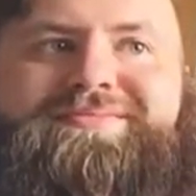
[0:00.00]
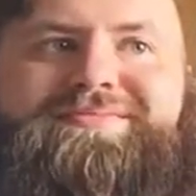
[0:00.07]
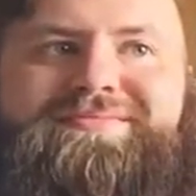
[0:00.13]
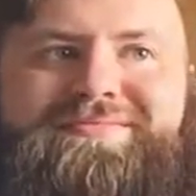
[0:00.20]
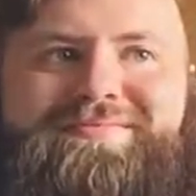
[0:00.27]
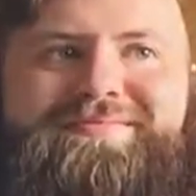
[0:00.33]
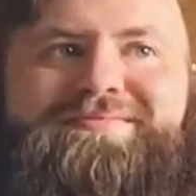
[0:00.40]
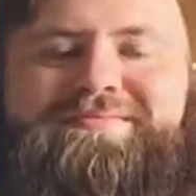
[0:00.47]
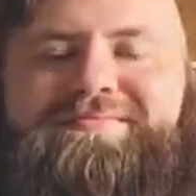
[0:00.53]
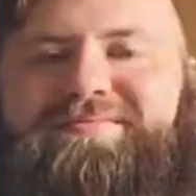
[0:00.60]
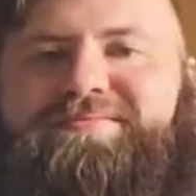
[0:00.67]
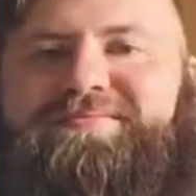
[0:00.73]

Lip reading: That's what I